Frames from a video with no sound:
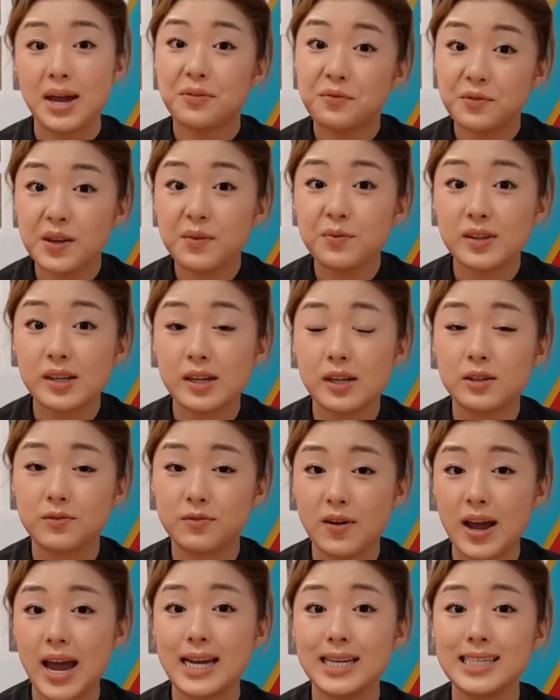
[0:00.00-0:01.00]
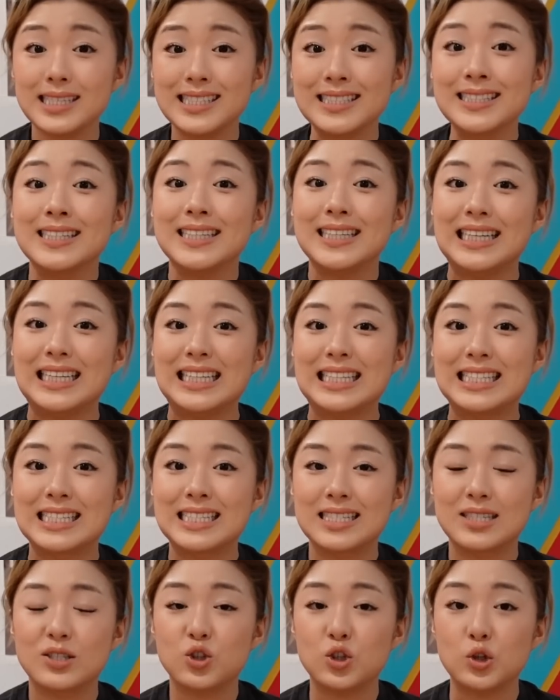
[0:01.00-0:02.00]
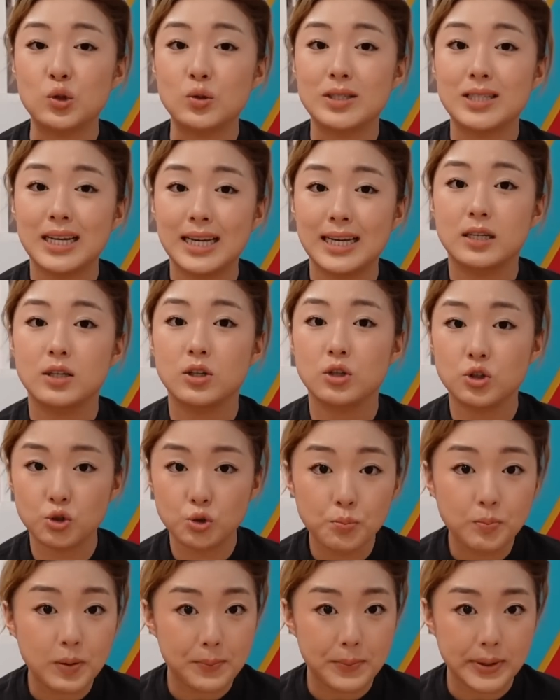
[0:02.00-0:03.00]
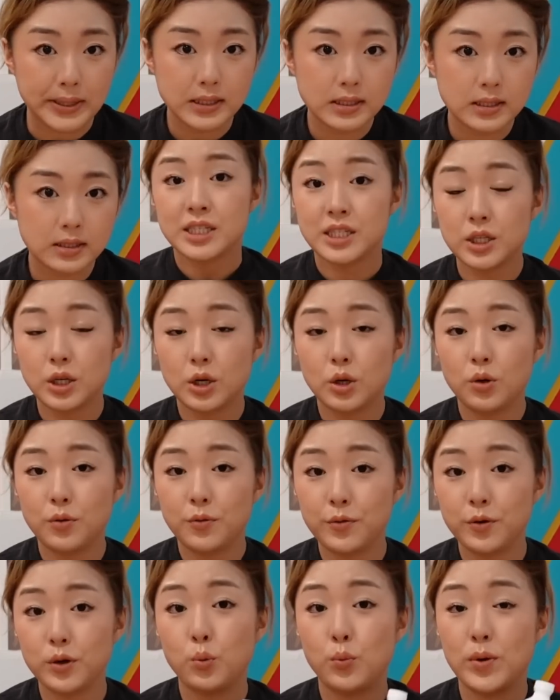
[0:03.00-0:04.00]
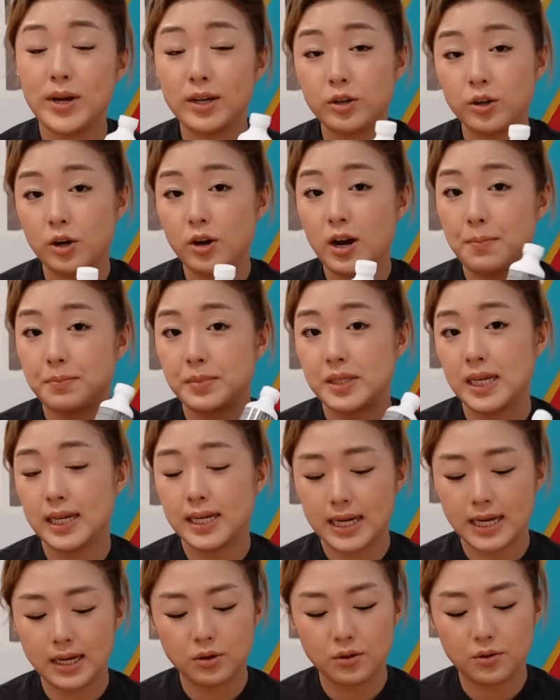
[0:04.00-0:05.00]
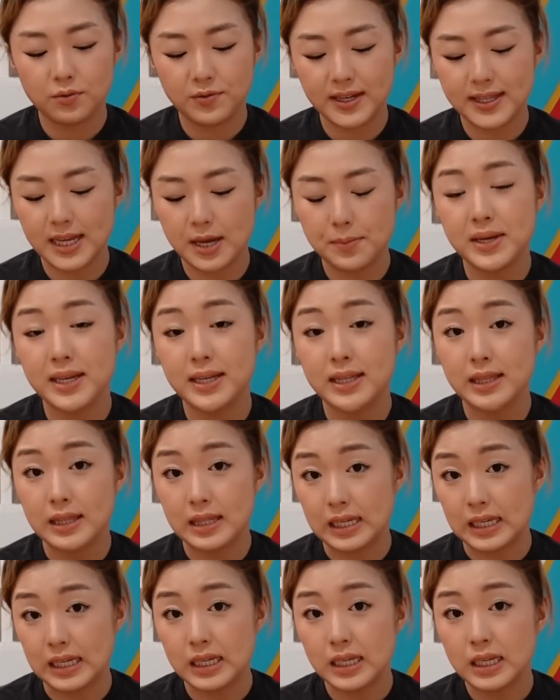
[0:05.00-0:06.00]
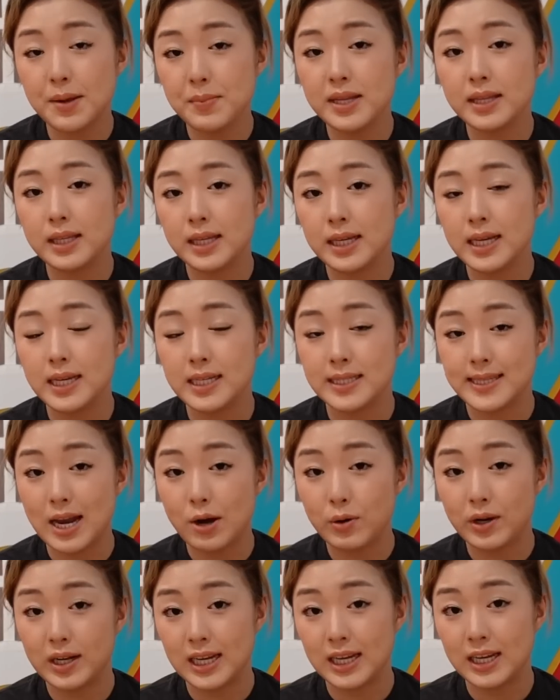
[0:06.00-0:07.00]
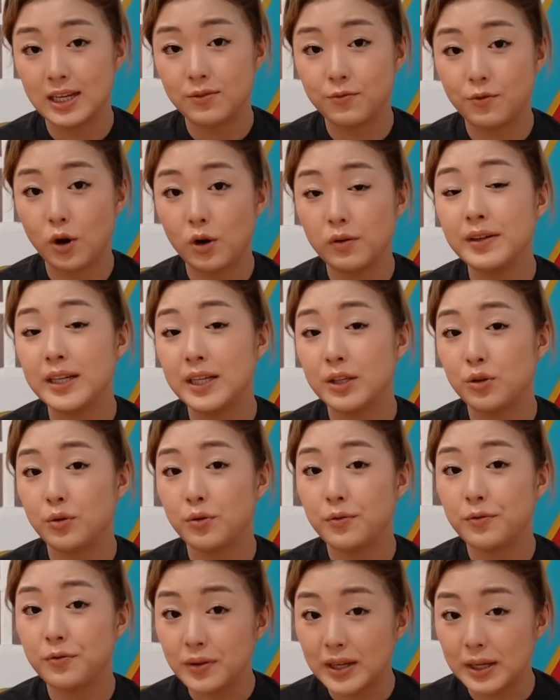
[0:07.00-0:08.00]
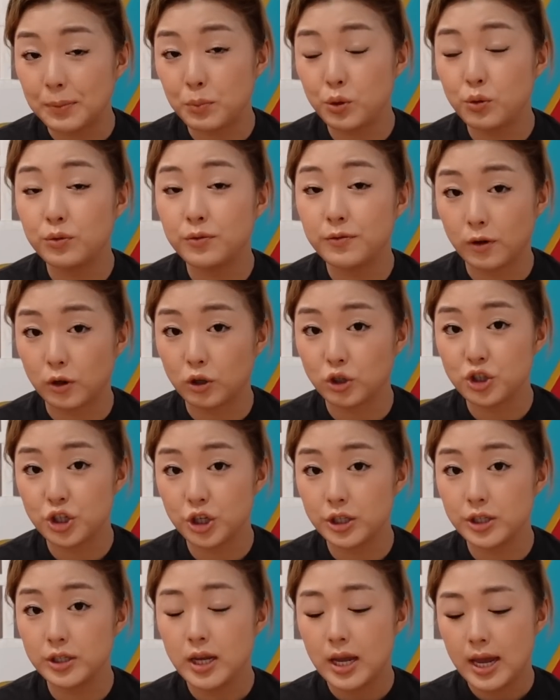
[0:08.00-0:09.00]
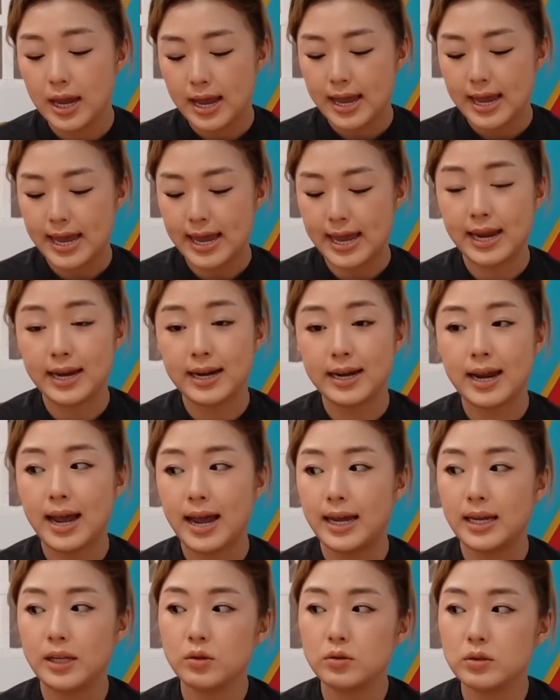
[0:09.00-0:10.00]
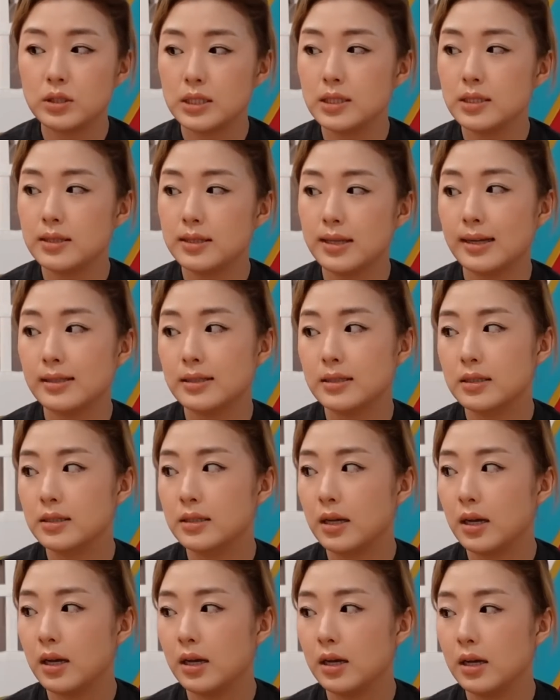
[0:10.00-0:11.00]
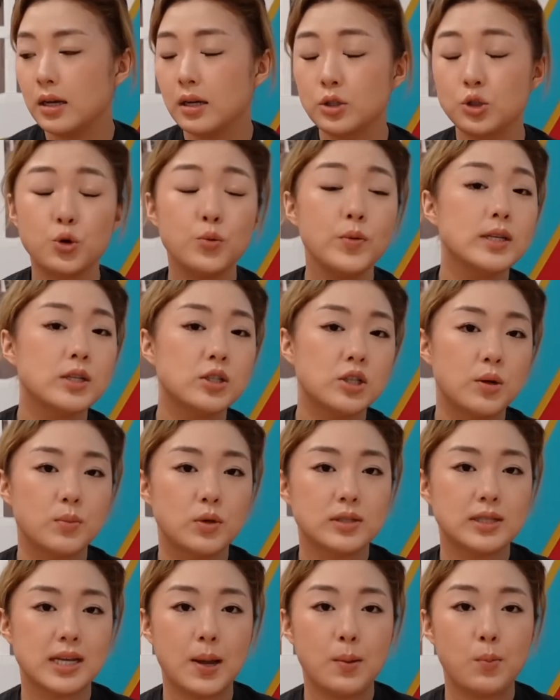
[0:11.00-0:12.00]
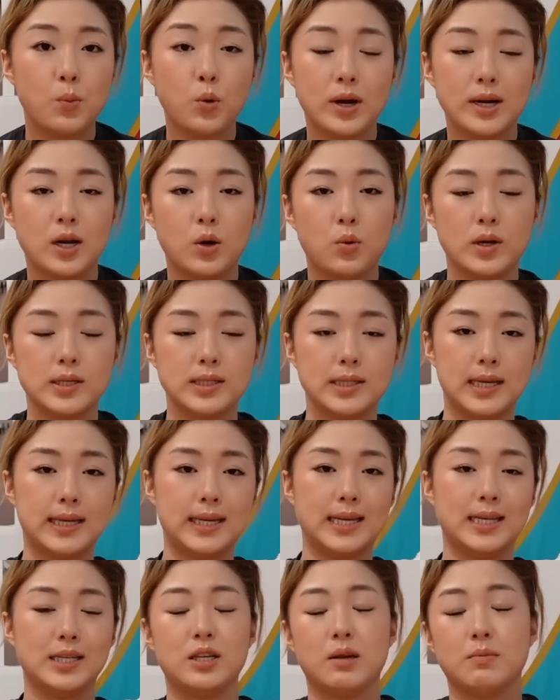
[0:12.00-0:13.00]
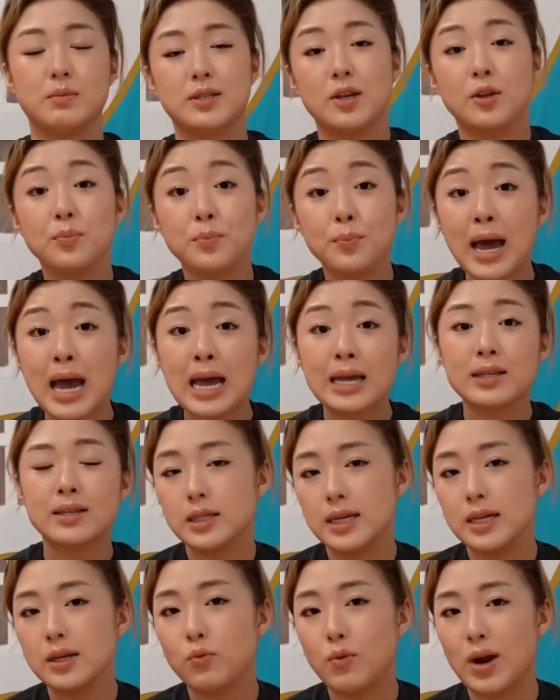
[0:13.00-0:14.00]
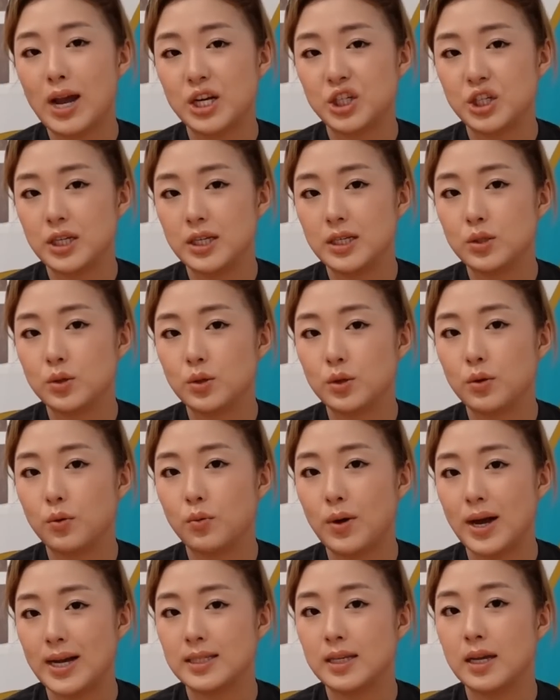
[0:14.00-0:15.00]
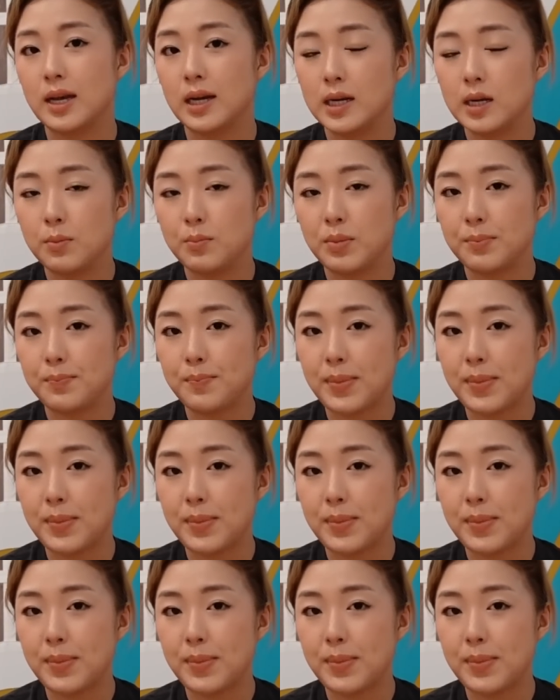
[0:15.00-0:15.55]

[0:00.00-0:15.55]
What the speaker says: fifth advice is to take supplements. So for the winter, I'm taking the vitamin D. Vitamin D is directly involved in your immune function, and I noticed that during summertime when I was taking some sun bath, skin rashes was a little bit